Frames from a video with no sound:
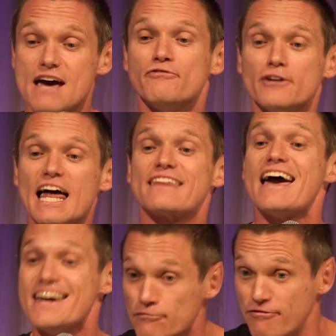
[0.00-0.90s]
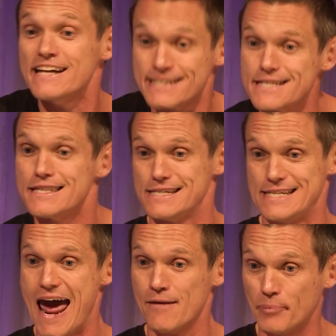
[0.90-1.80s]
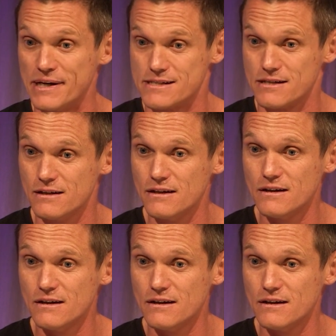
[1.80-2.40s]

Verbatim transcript: they feel like they invented the sandpit.